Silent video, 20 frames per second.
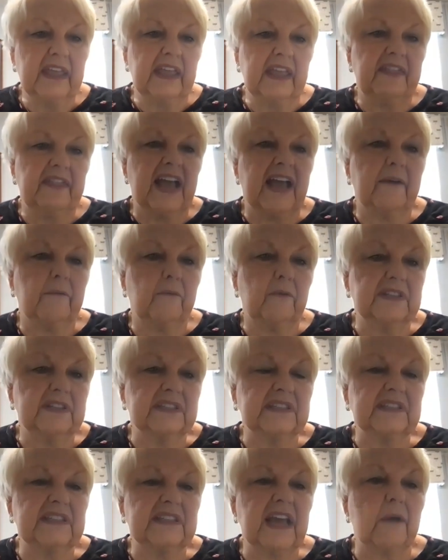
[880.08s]
And that
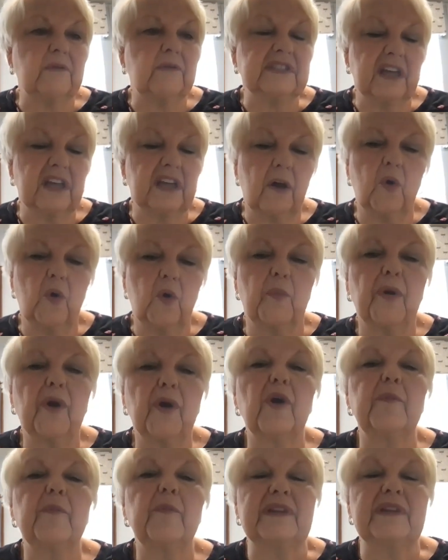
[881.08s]
was the whole
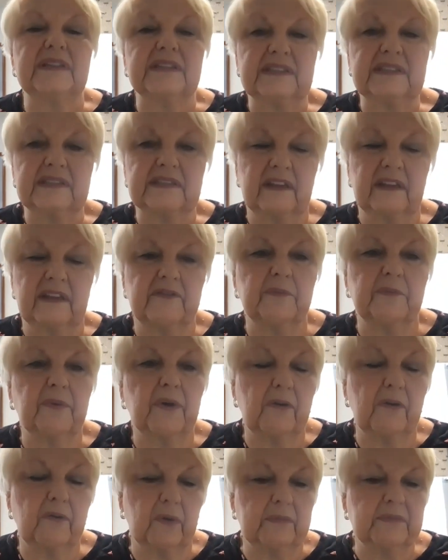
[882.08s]
purpose of the
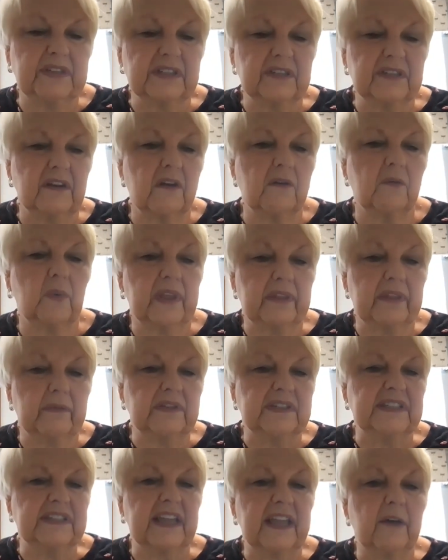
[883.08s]
program to start with,
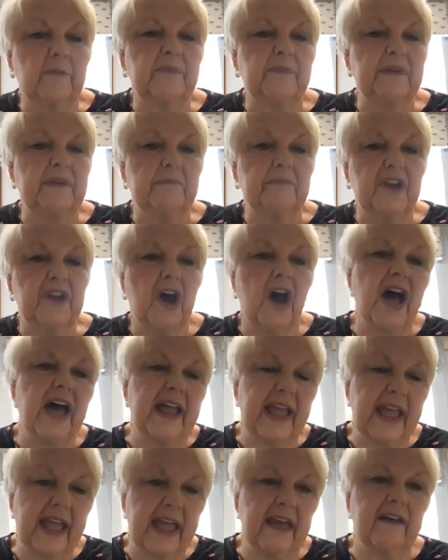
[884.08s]
was to help them
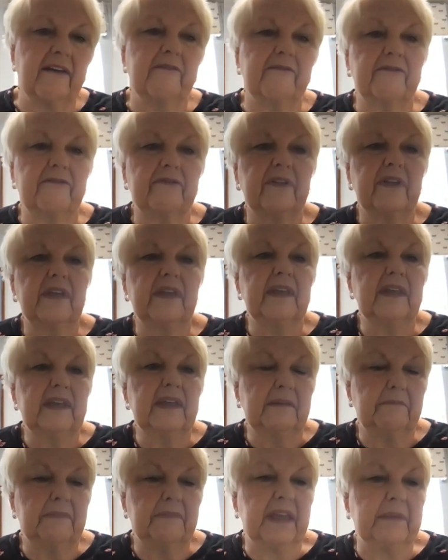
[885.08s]
not have
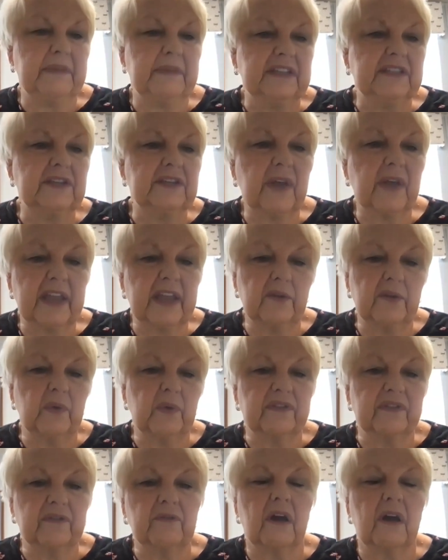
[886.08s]
babies who had to
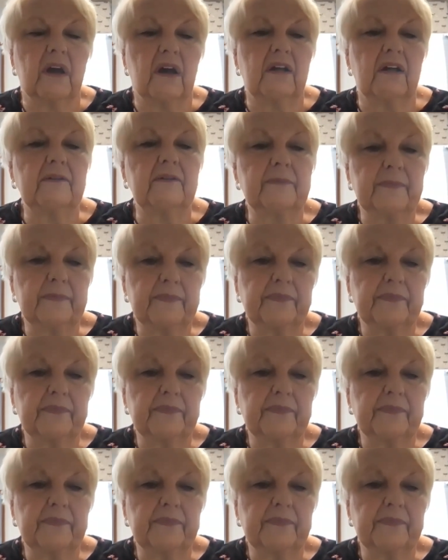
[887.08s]
withdraw